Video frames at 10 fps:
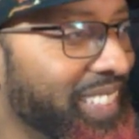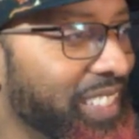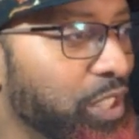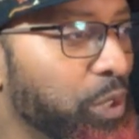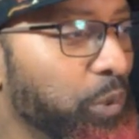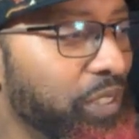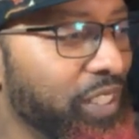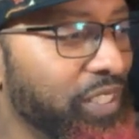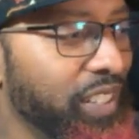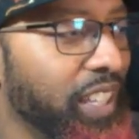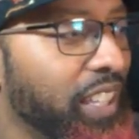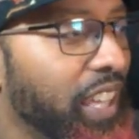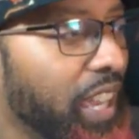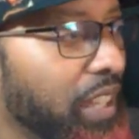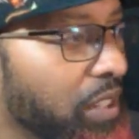usage as I
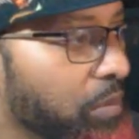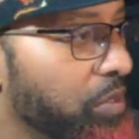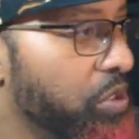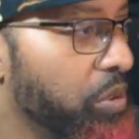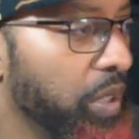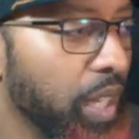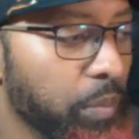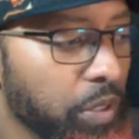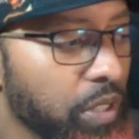can. Oh, destroy gamer.